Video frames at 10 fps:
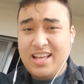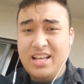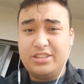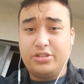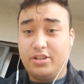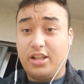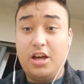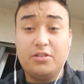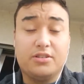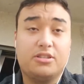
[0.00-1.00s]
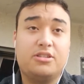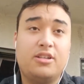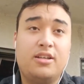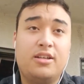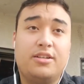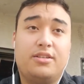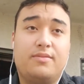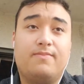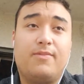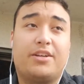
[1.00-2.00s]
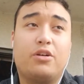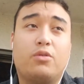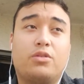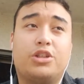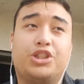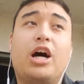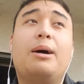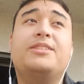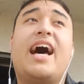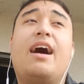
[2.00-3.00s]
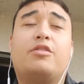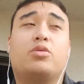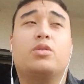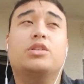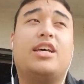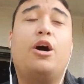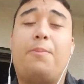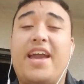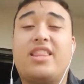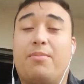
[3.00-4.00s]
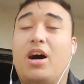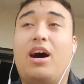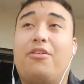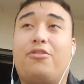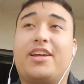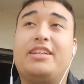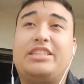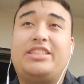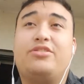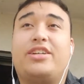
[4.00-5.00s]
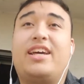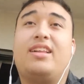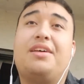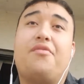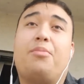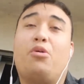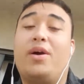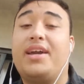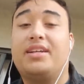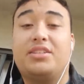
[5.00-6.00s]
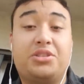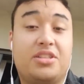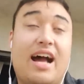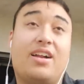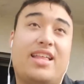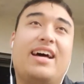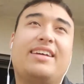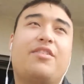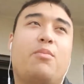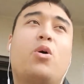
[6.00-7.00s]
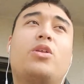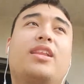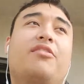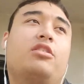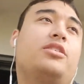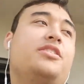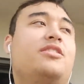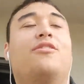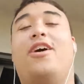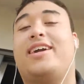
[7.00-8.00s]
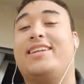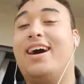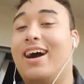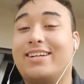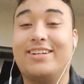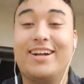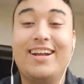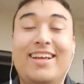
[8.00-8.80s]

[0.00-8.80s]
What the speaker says: student loans, like your jobs afterwards help pay them off. Like you still get a livable wage out of that, even more than livable. Dude, you're a fucking doctor.